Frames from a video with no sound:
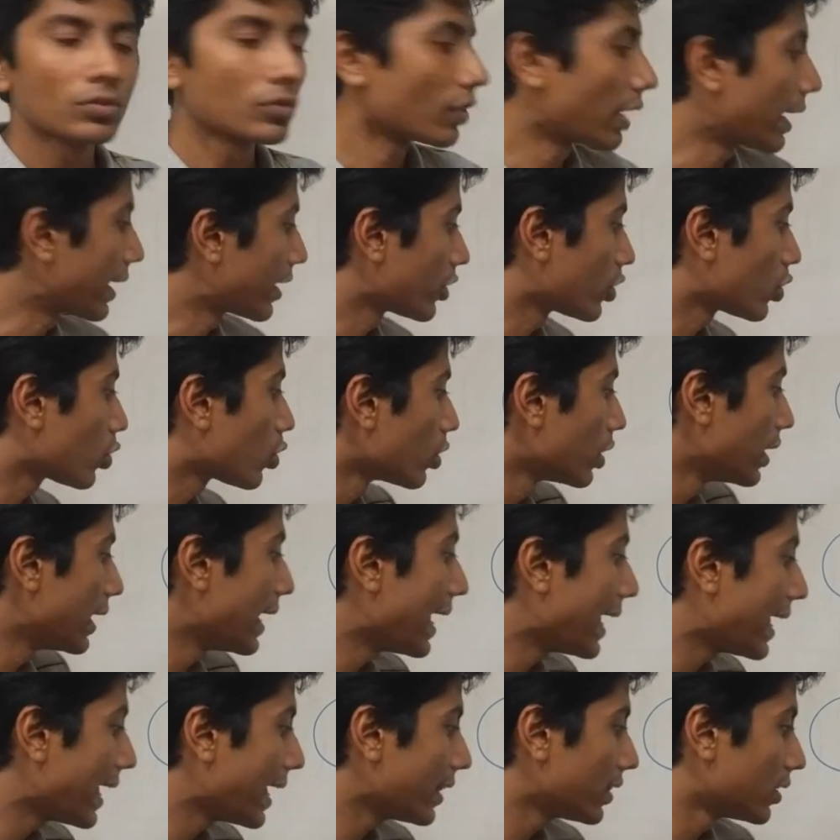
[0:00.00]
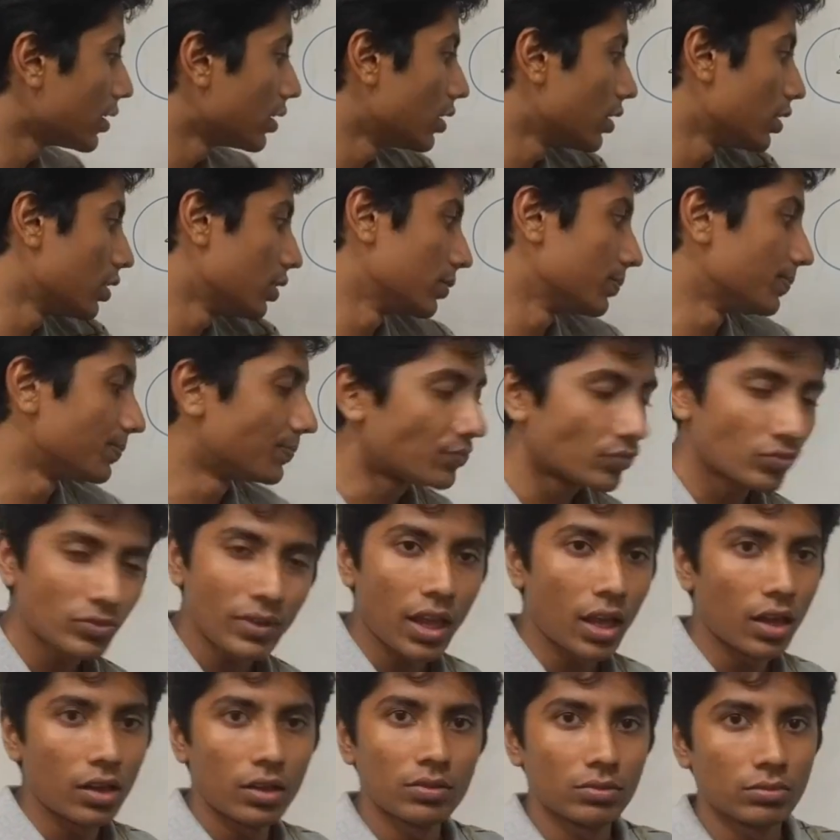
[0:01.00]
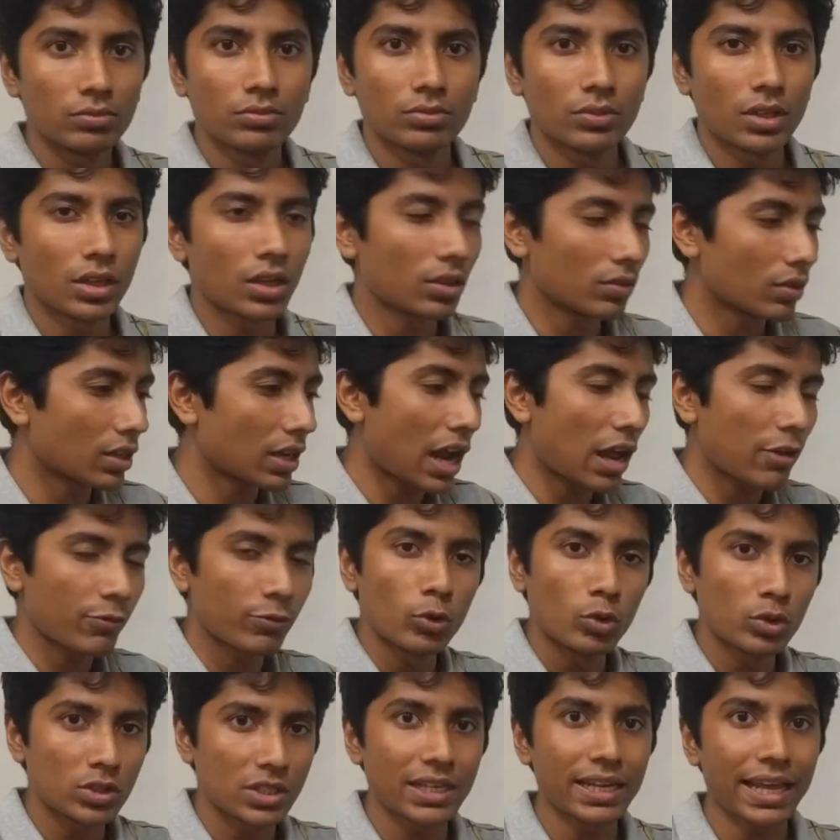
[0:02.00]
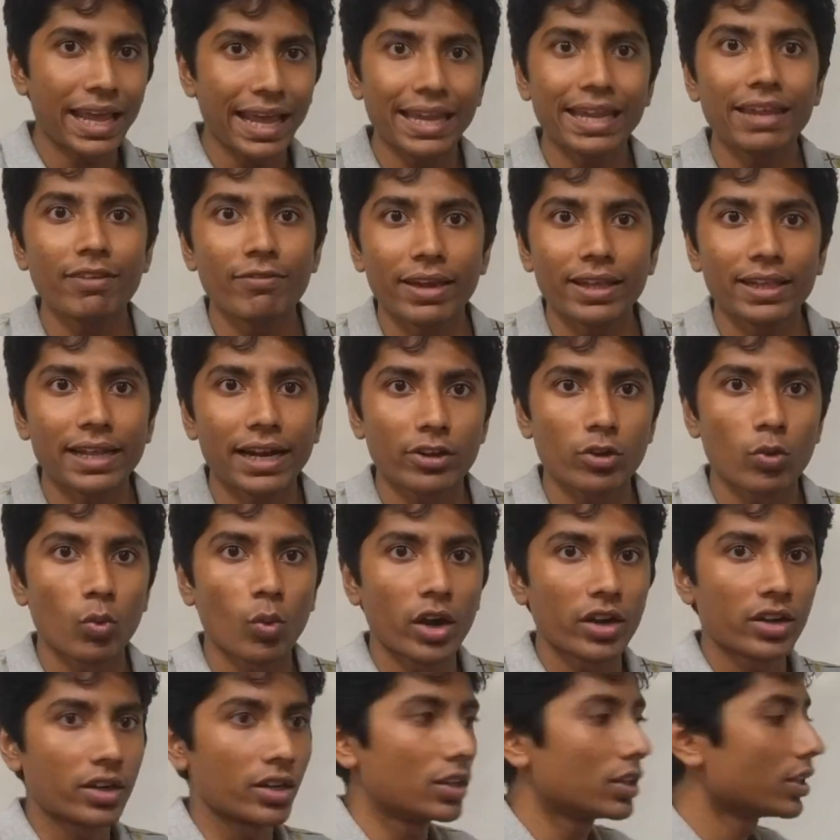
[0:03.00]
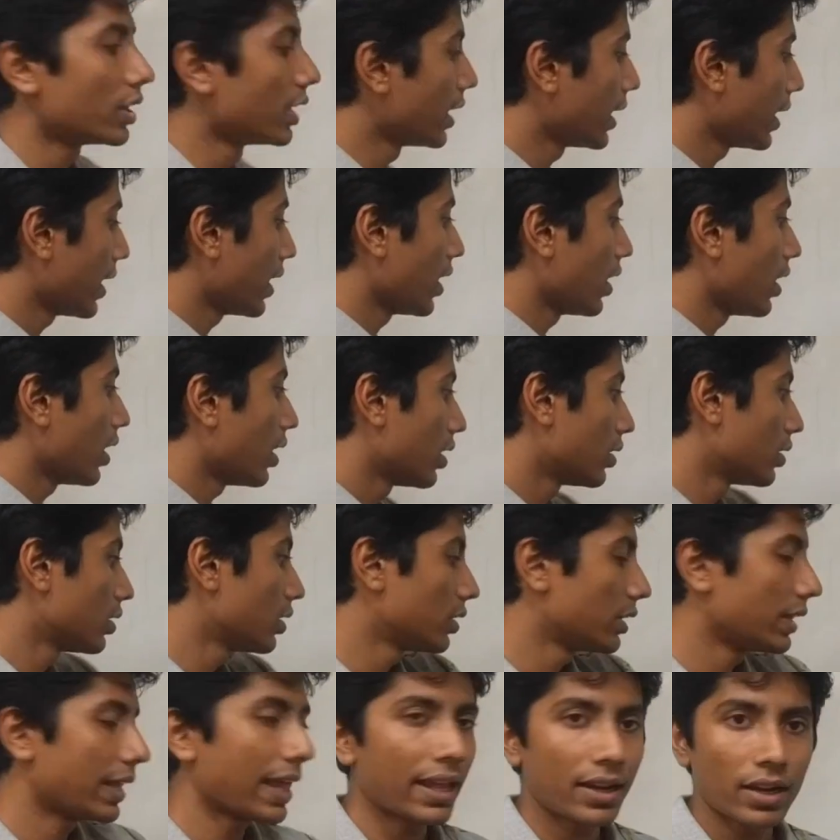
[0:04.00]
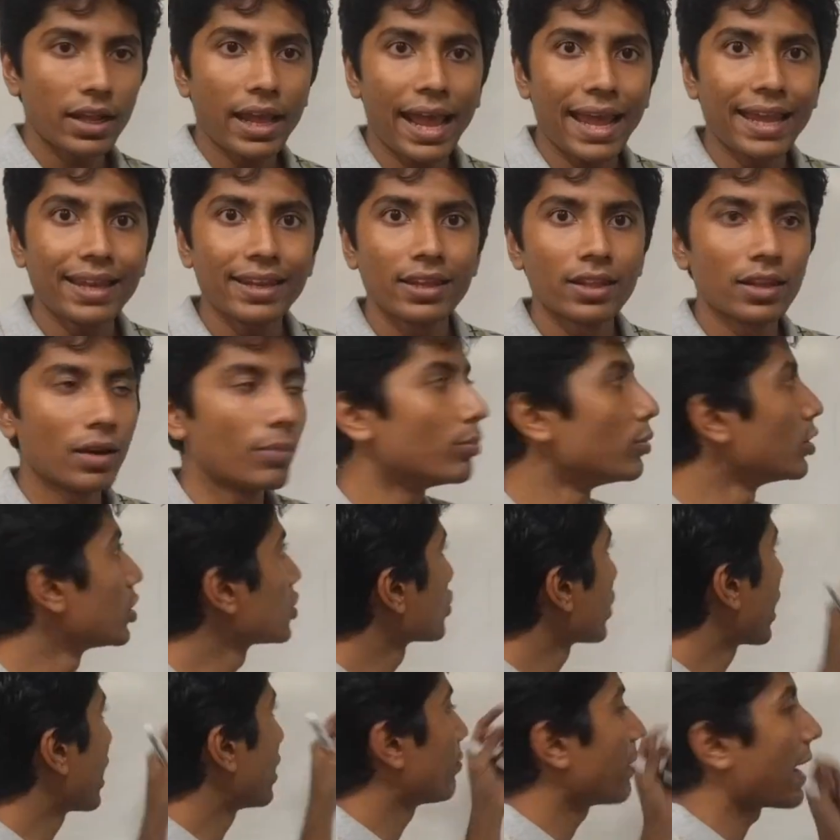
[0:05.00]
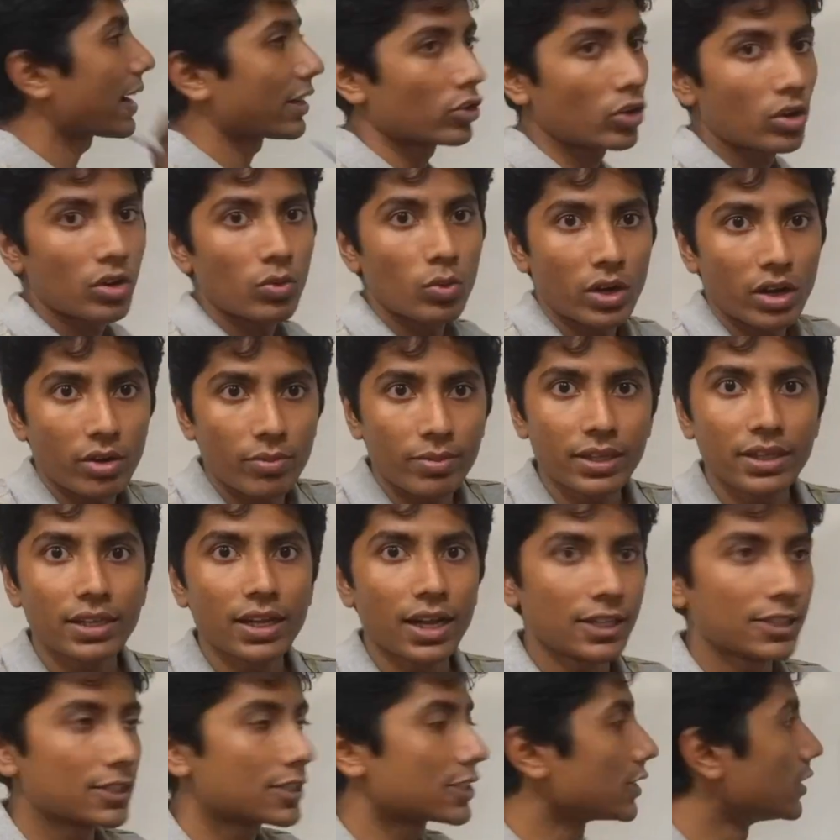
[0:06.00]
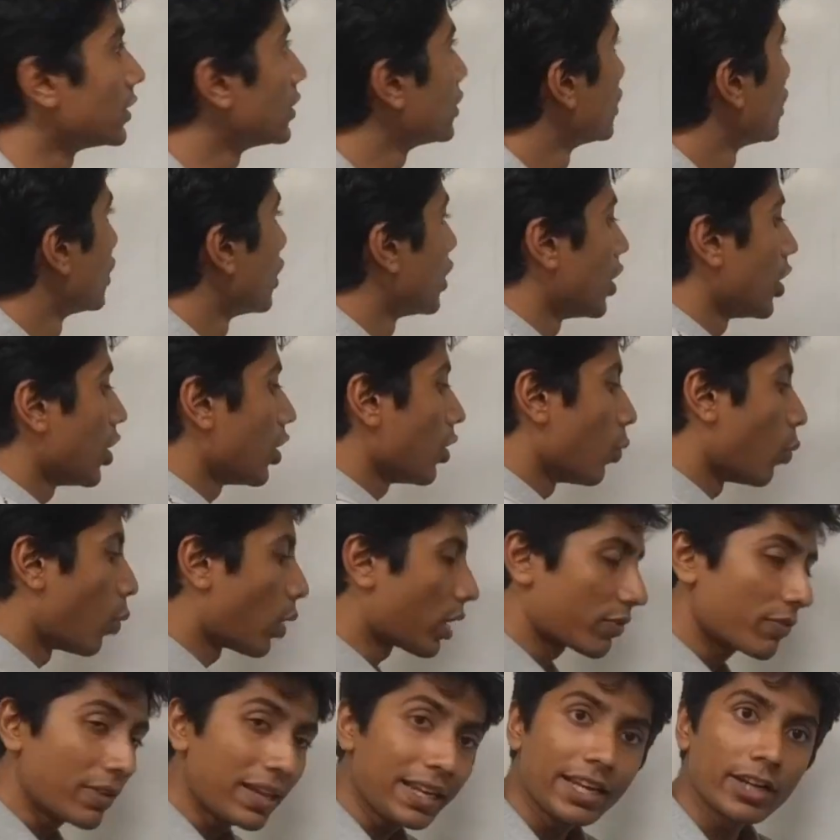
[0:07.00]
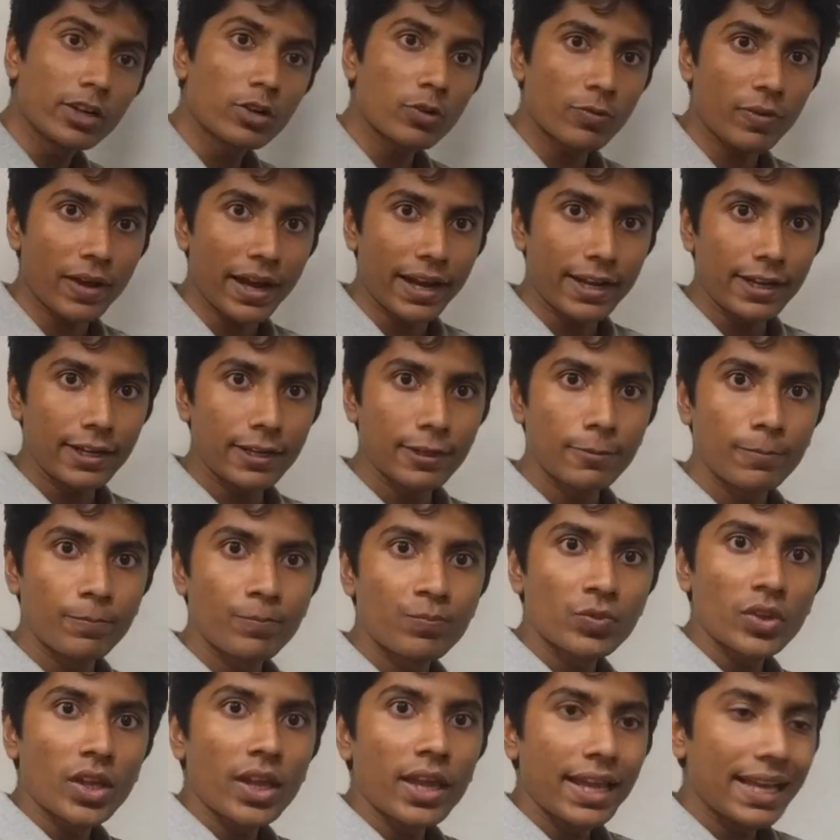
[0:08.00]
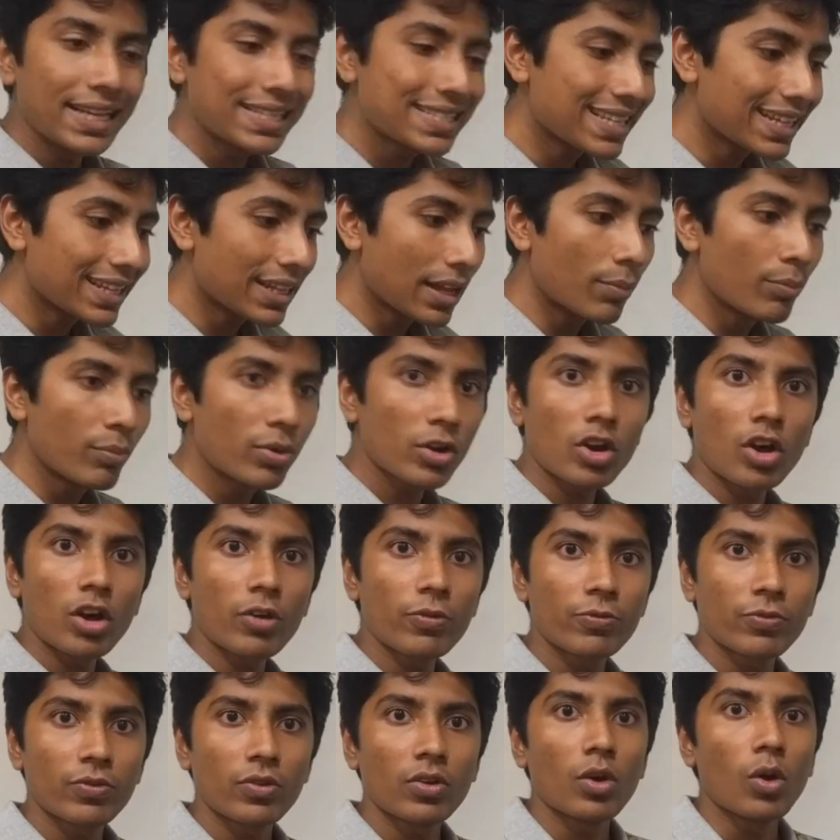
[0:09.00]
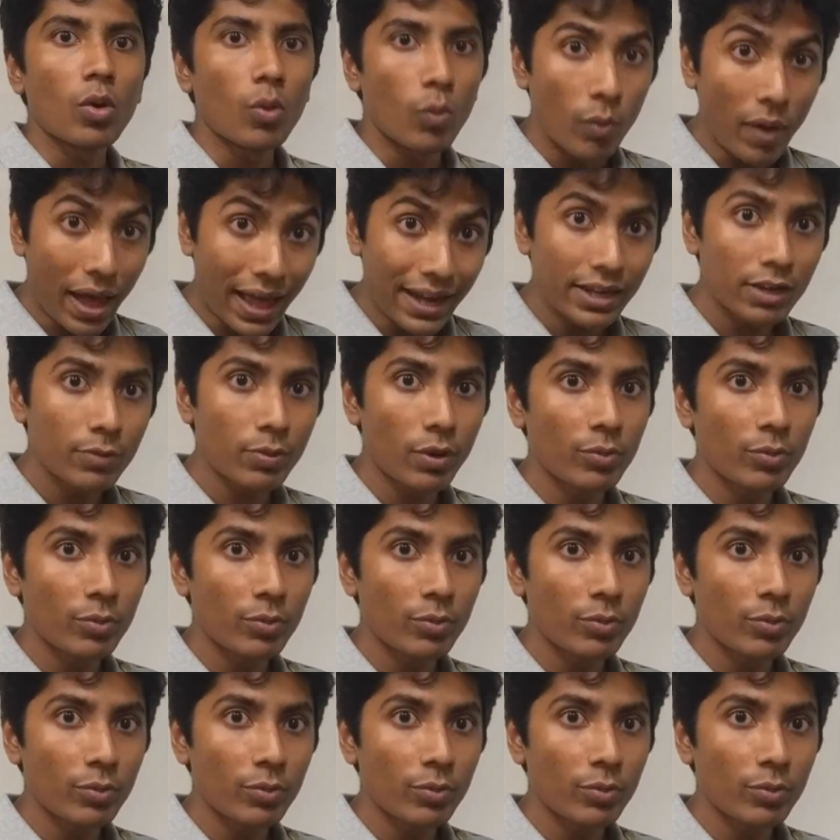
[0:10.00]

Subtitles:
And you could lay the graph nodes in any way that you wanted. There are n in number, so n factorial would have been the answer. What we need to find is the number of valid